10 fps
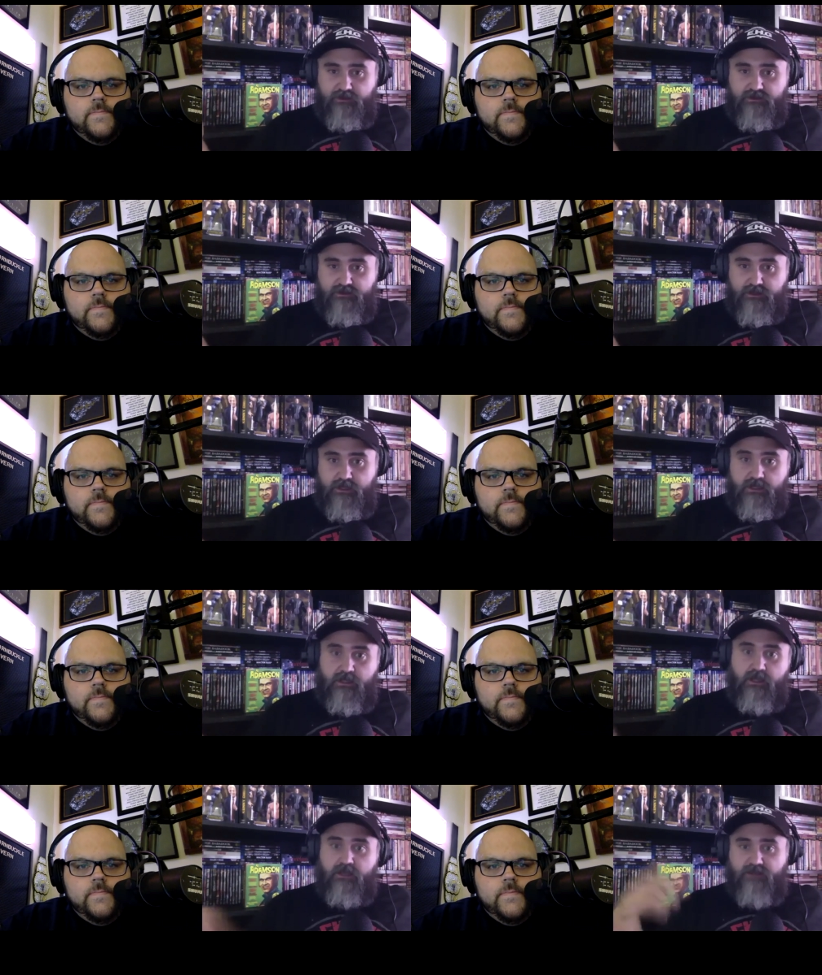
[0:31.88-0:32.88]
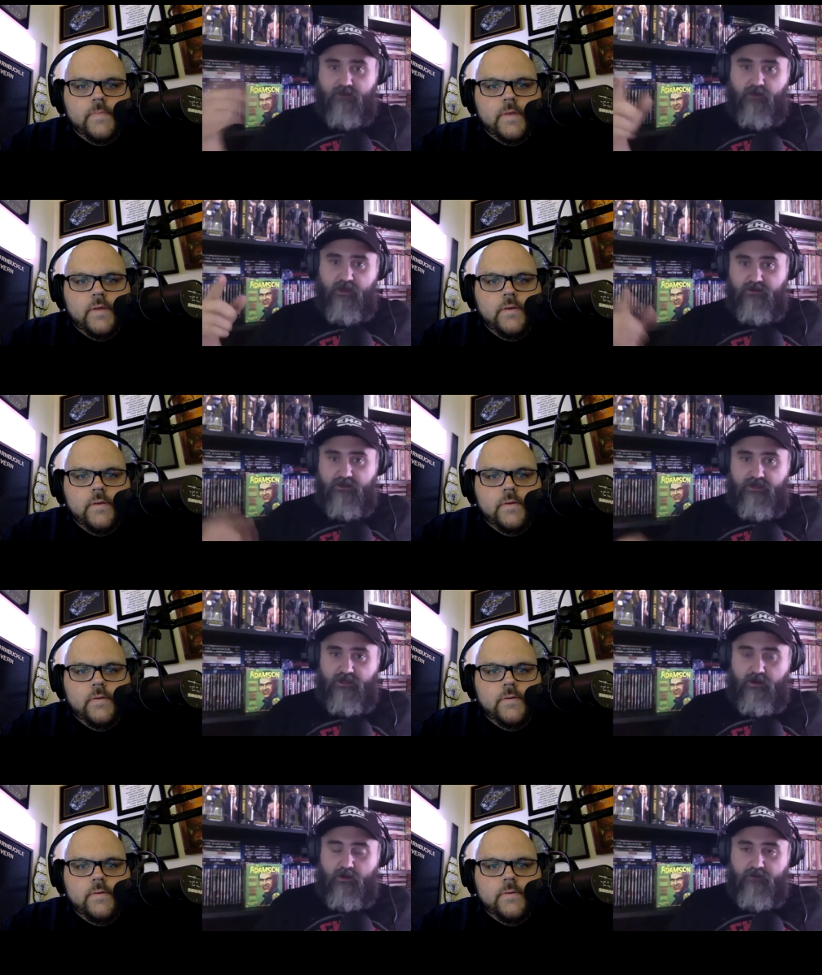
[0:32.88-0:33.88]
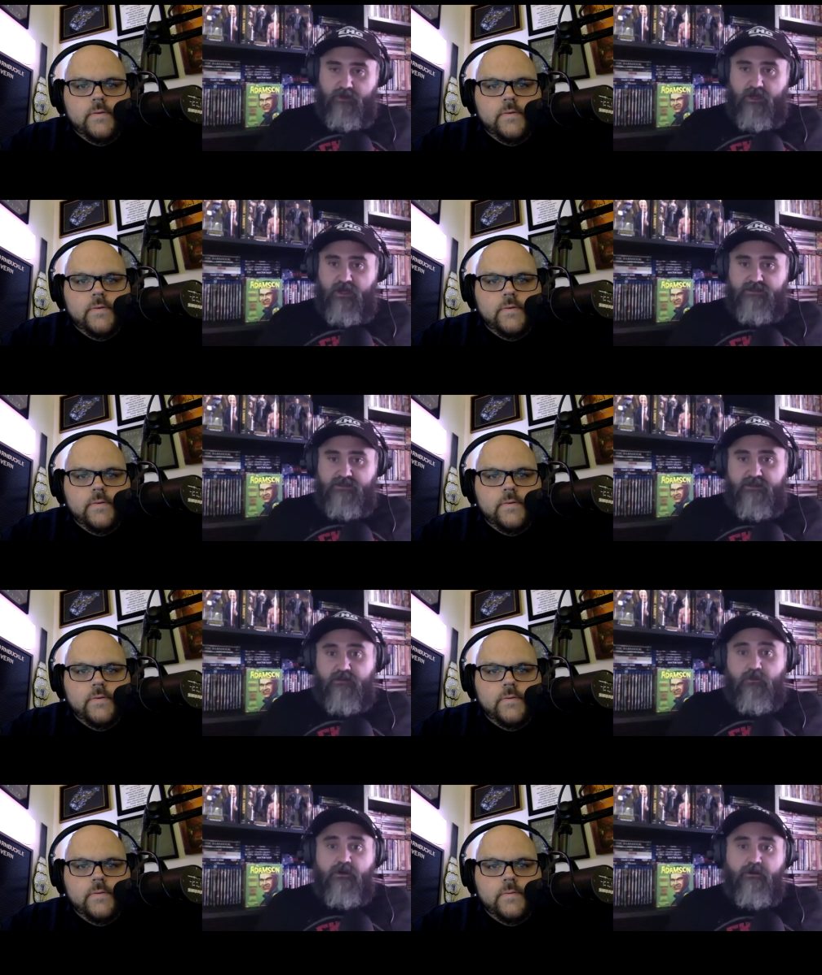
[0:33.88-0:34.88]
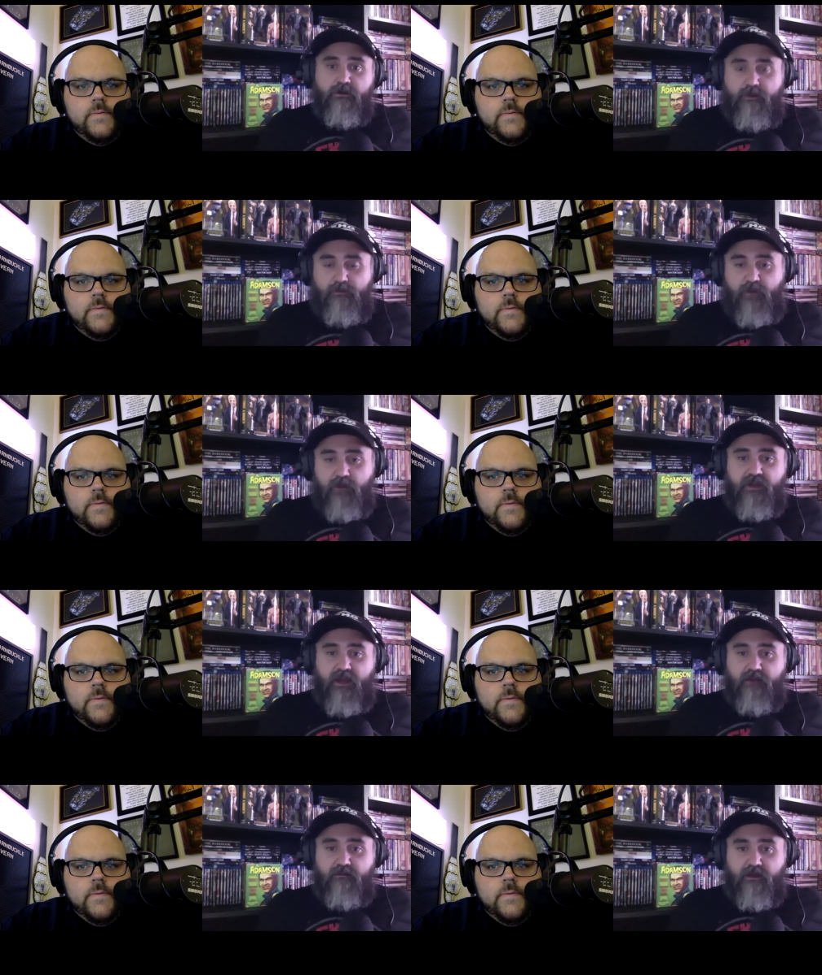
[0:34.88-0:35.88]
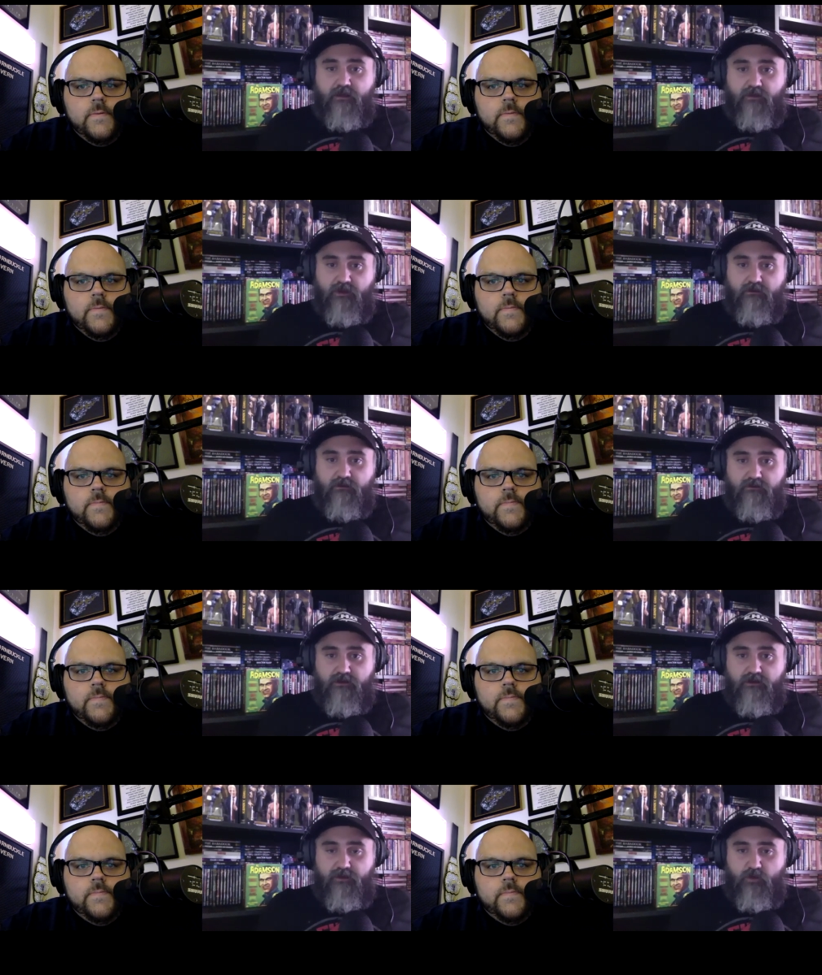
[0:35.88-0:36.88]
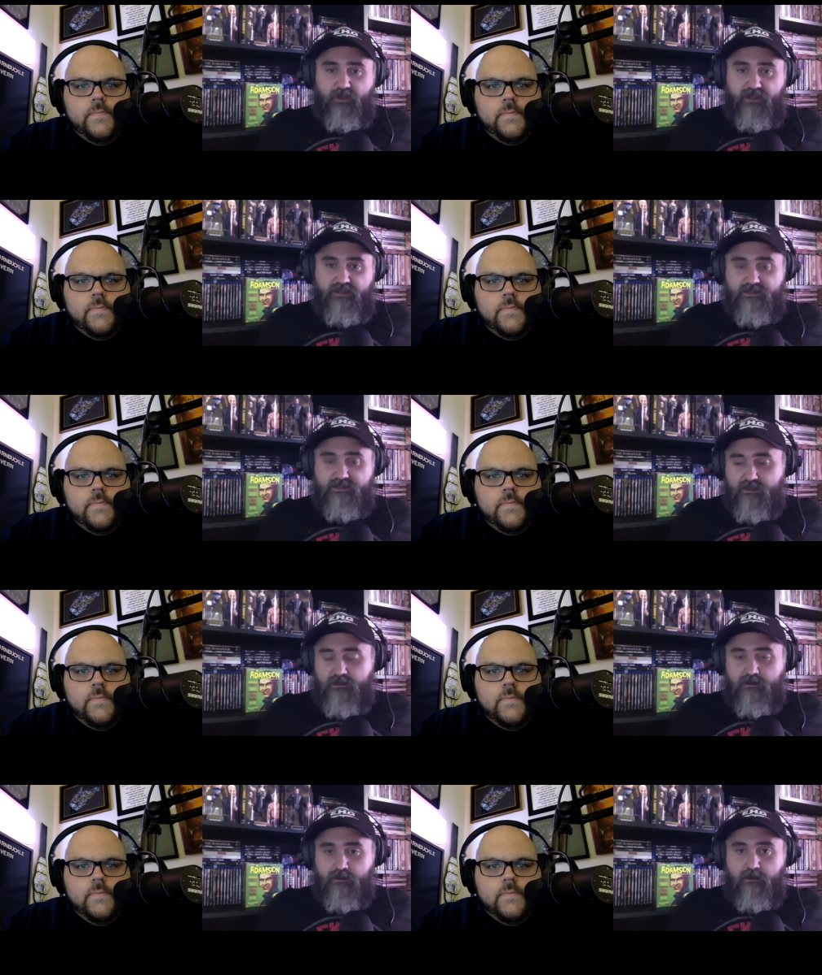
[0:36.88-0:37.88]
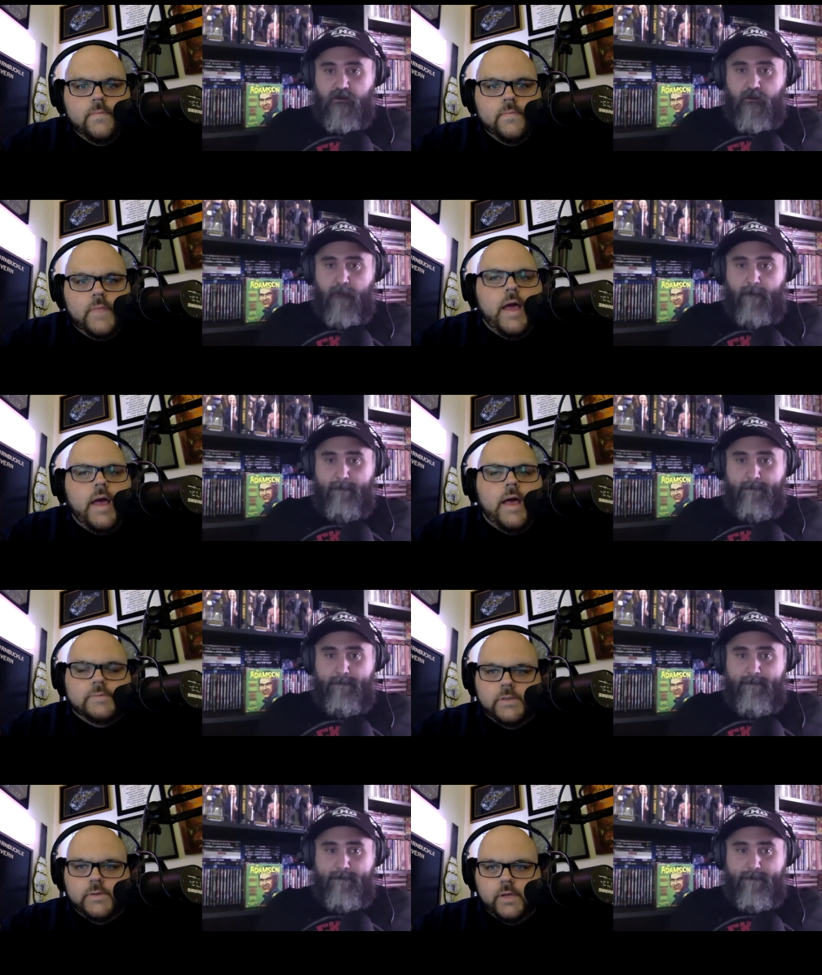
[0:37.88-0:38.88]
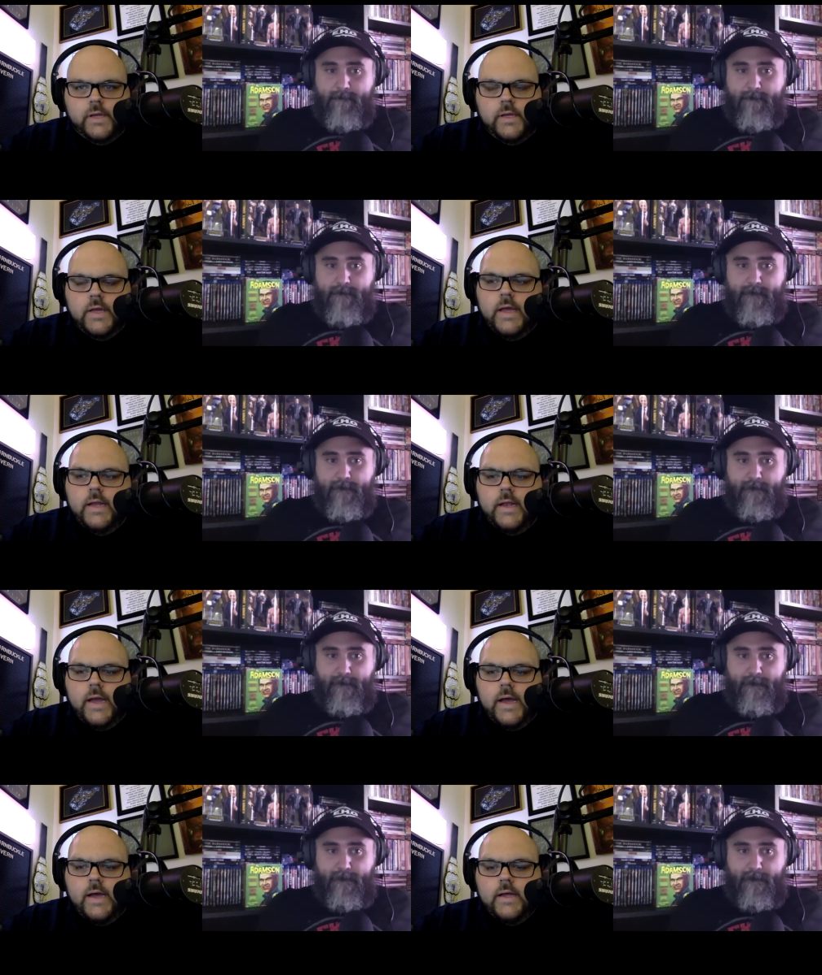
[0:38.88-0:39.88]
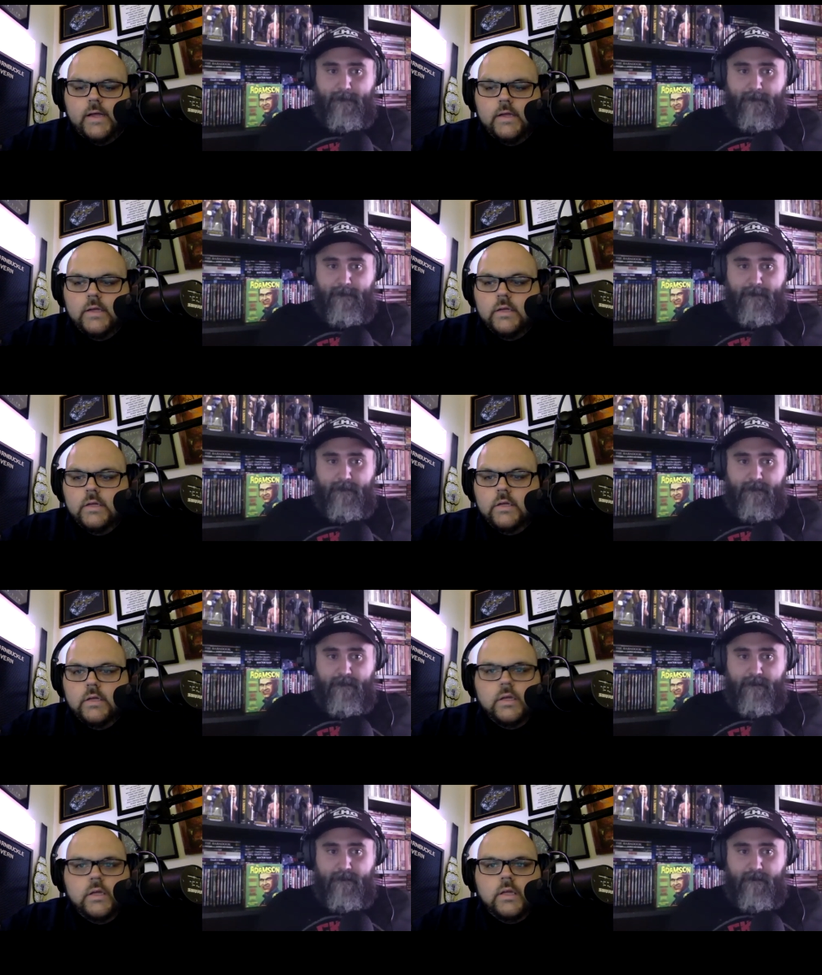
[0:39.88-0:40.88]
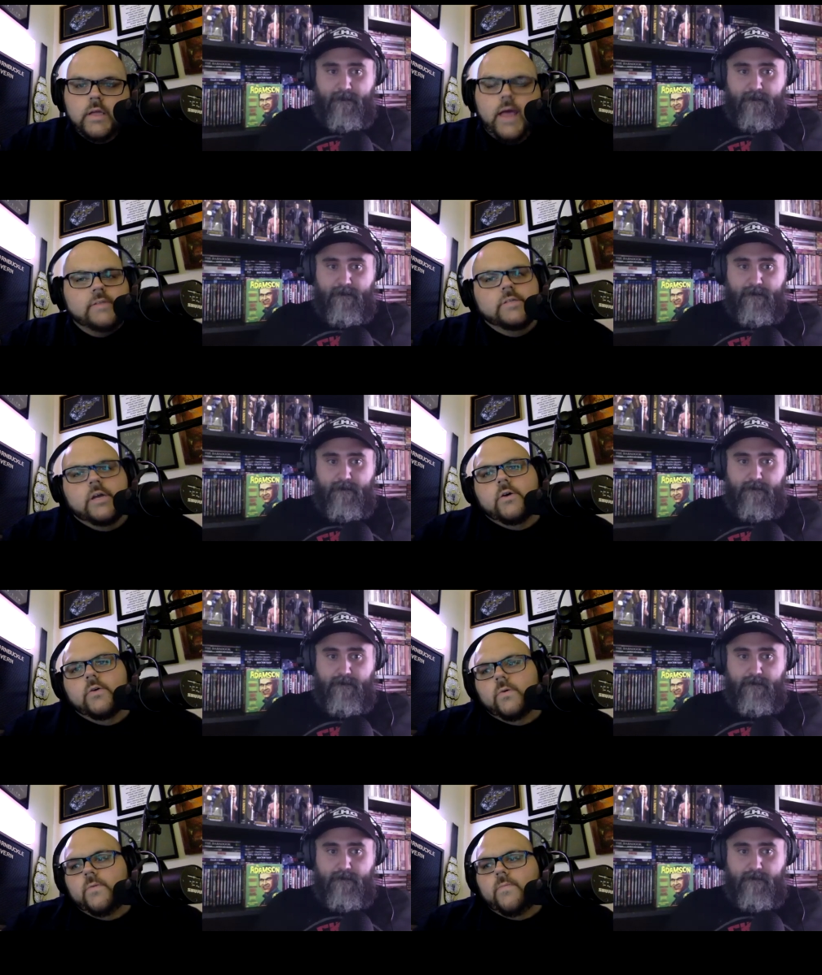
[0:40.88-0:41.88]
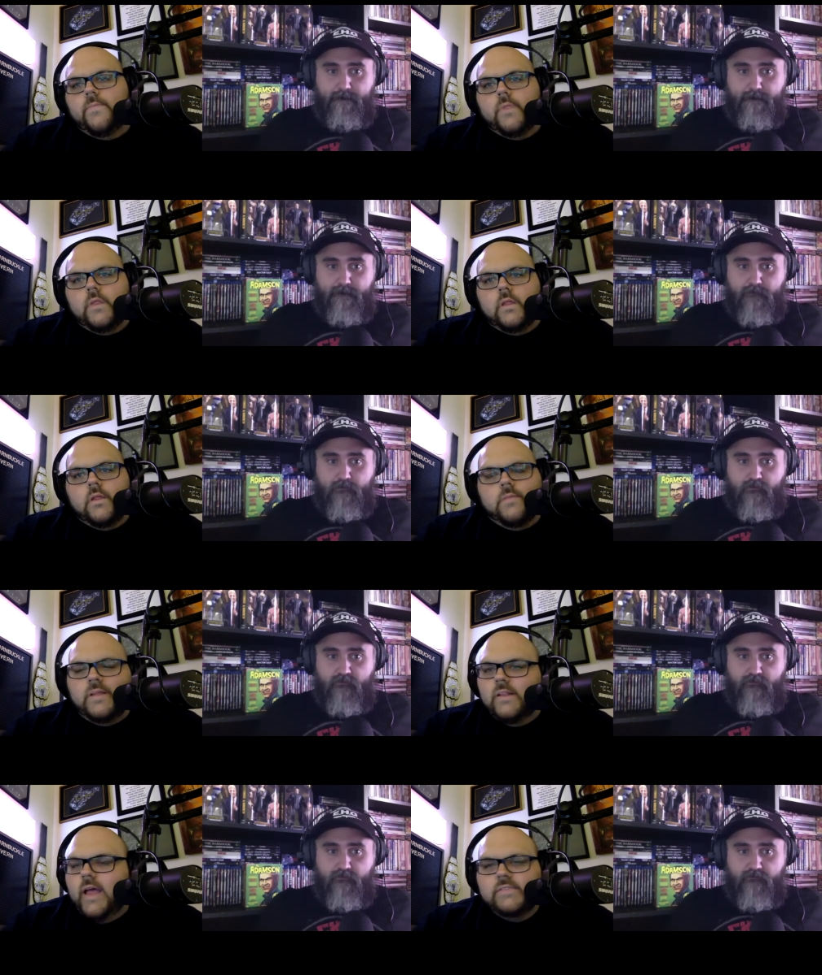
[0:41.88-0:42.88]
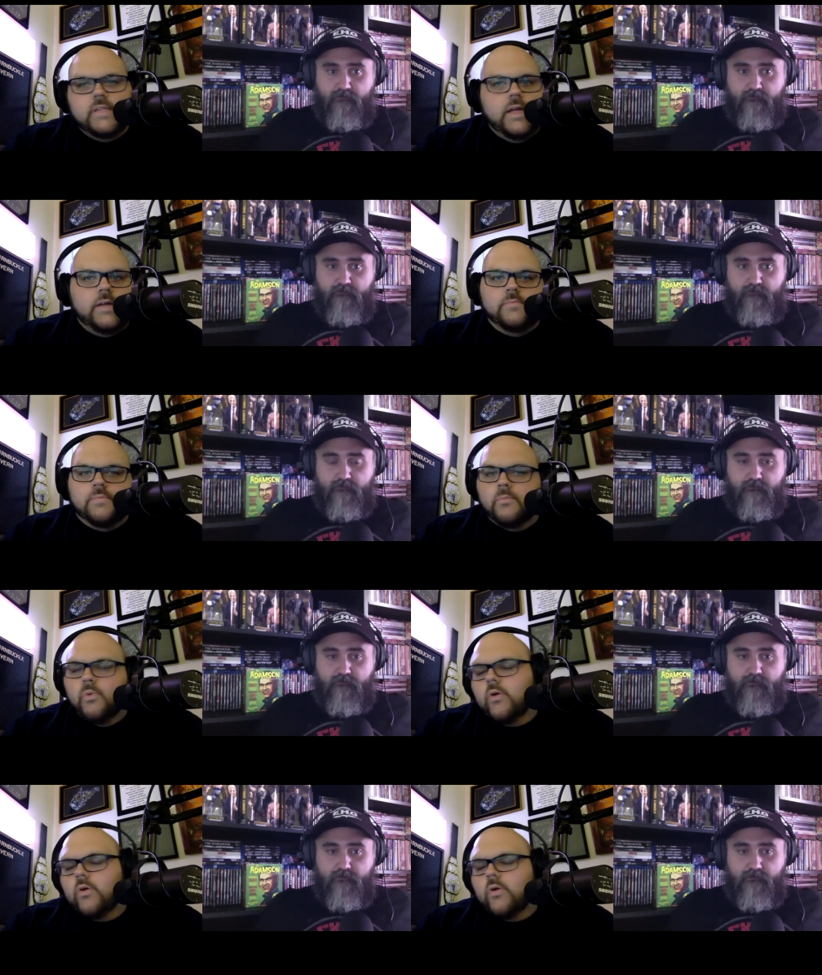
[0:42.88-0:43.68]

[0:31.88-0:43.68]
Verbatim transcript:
Speaker 1: on. That way you can get all the content that we're going to be pumping out in the coming Coming weeks.
Speaker 2: Yeah, absolutely. And uh yeah, so I mean last night Brodie